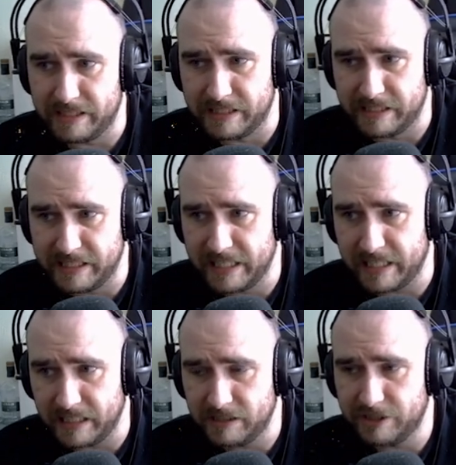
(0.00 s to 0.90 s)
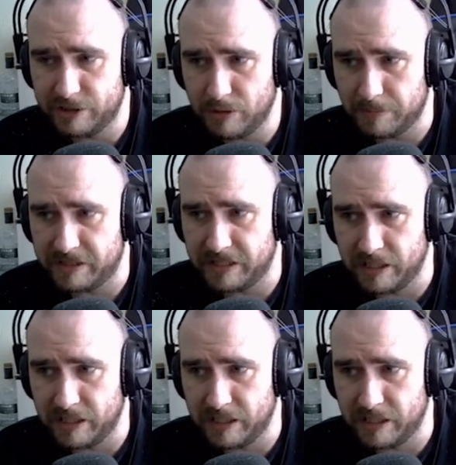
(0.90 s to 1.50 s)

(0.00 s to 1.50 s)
is the SIG, swap to St.